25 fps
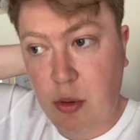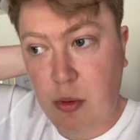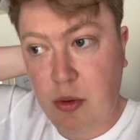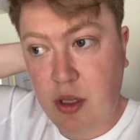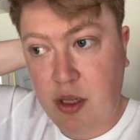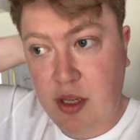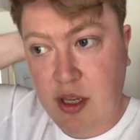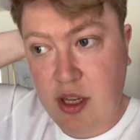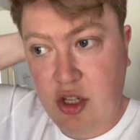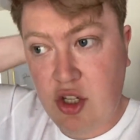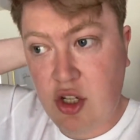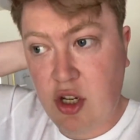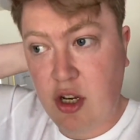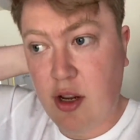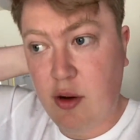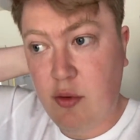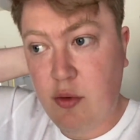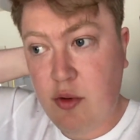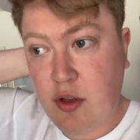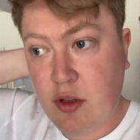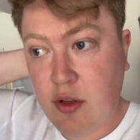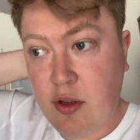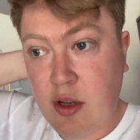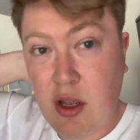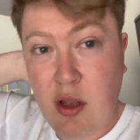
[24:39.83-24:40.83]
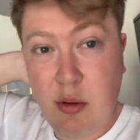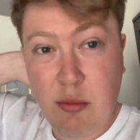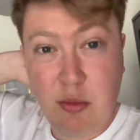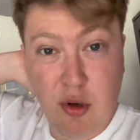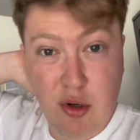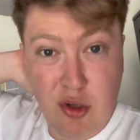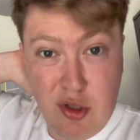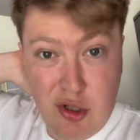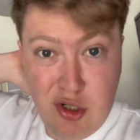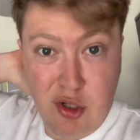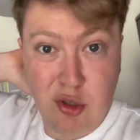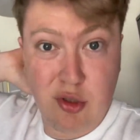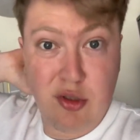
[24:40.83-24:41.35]
the kitchen out, but it
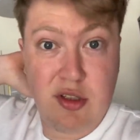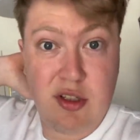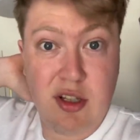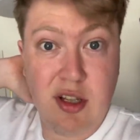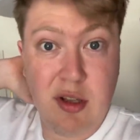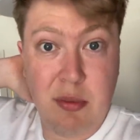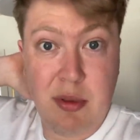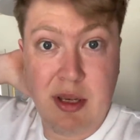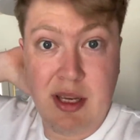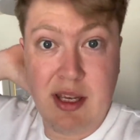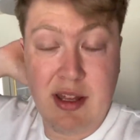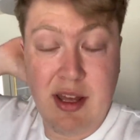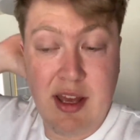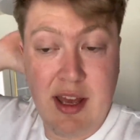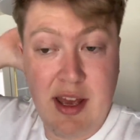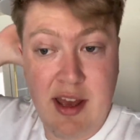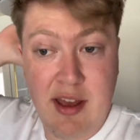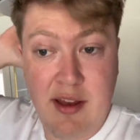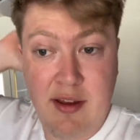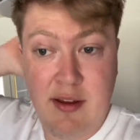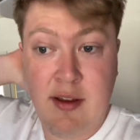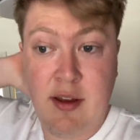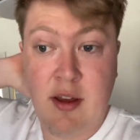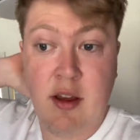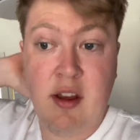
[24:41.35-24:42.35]
should still be there.